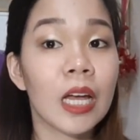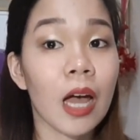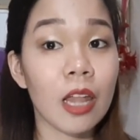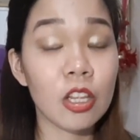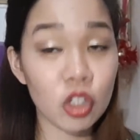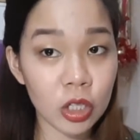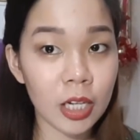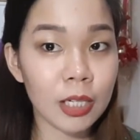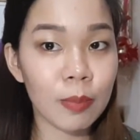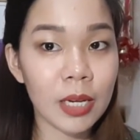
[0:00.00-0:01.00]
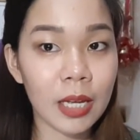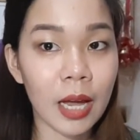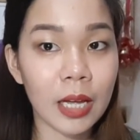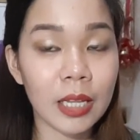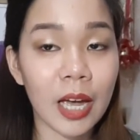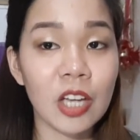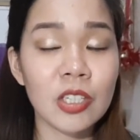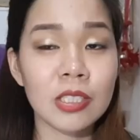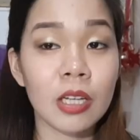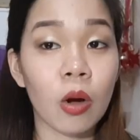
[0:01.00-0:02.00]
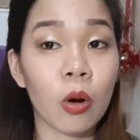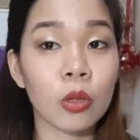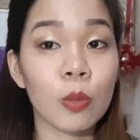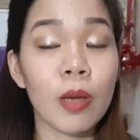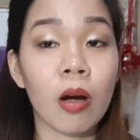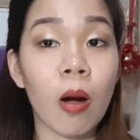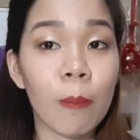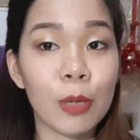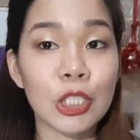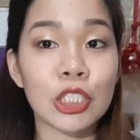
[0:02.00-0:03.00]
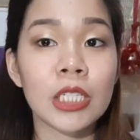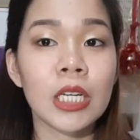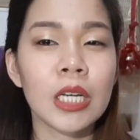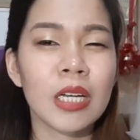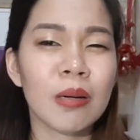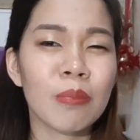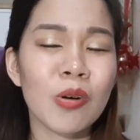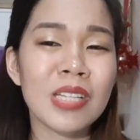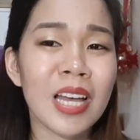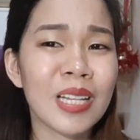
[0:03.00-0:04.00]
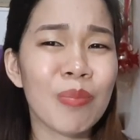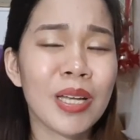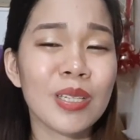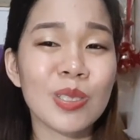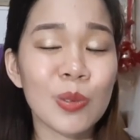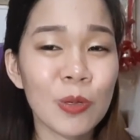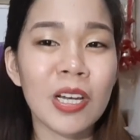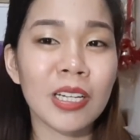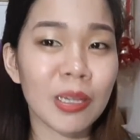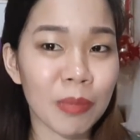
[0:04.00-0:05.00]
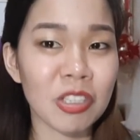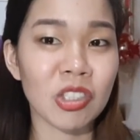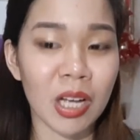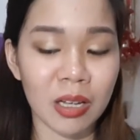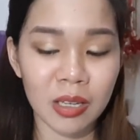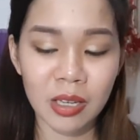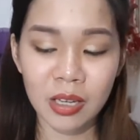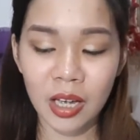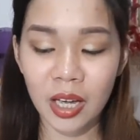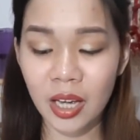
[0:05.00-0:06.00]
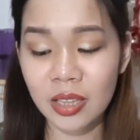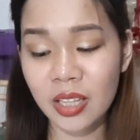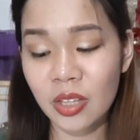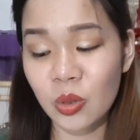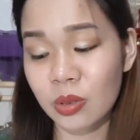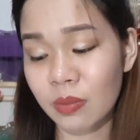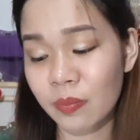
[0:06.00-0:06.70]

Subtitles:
additional na binigay ng agency ko to be accomplished. Most likely by the school lang naman siya. And then yun,